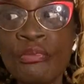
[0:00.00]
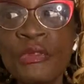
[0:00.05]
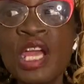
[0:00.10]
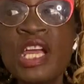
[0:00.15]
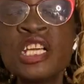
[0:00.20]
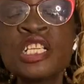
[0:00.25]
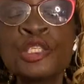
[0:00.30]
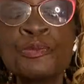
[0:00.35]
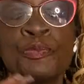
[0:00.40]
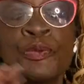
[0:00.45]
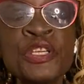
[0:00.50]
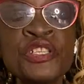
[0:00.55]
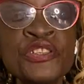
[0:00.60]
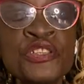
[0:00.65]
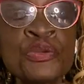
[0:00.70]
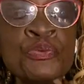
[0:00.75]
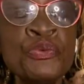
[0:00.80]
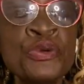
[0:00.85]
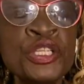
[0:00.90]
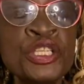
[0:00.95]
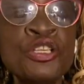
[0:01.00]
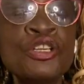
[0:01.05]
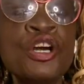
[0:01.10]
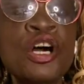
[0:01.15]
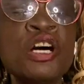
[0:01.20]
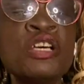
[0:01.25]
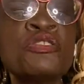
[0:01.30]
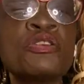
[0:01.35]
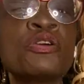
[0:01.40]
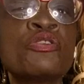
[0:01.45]
especially when you're
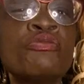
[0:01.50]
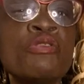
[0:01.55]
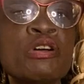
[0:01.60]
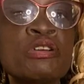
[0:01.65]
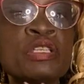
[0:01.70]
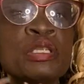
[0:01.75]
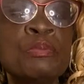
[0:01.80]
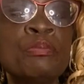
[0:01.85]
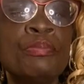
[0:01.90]
crossing